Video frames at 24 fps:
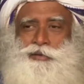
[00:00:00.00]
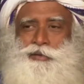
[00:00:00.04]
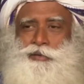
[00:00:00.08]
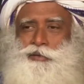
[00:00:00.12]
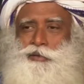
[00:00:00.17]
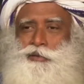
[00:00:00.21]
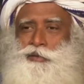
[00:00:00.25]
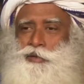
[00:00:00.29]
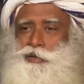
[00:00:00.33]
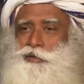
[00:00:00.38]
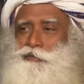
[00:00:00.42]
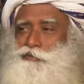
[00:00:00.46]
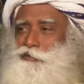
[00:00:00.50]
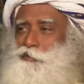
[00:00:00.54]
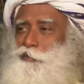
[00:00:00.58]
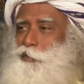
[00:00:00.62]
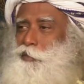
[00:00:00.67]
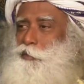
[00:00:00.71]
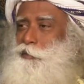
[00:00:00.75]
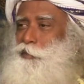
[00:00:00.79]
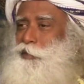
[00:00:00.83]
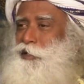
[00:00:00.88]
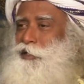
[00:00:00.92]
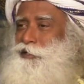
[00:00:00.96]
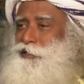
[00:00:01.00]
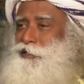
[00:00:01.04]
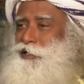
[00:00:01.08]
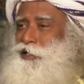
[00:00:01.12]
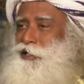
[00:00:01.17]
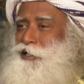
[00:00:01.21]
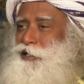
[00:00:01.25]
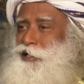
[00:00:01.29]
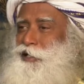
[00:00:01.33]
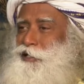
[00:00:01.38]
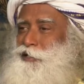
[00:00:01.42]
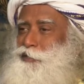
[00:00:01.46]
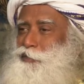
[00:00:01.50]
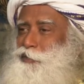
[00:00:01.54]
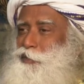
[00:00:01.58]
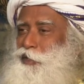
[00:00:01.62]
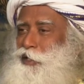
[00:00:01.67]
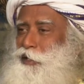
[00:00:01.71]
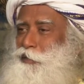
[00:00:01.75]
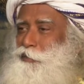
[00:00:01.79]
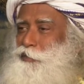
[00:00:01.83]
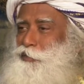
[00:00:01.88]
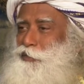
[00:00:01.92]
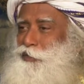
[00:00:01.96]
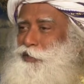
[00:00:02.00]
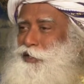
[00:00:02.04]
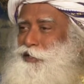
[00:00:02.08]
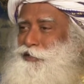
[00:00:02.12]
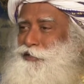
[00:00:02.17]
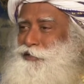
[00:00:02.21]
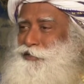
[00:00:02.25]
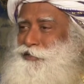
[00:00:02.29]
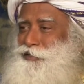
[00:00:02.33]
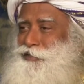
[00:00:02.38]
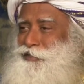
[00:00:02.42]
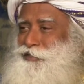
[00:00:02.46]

Only few people are saying yes, what happened to the others?